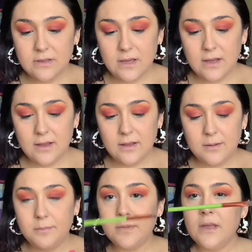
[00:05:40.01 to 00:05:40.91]

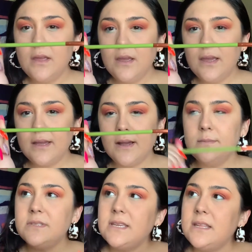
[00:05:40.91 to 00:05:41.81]
It
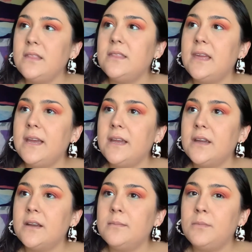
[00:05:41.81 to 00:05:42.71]
comes in
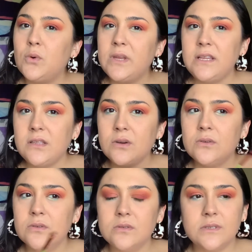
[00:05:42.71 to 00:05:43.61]
their
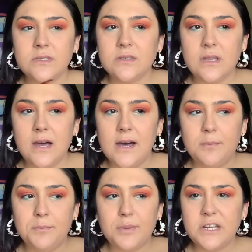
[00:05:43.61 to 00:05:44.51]
Ojitos
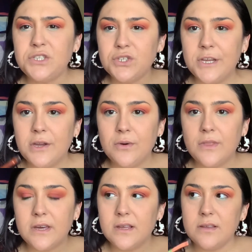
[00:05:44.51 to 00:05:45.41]
brush trio,
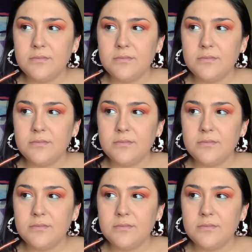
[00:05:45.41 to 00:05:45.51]
the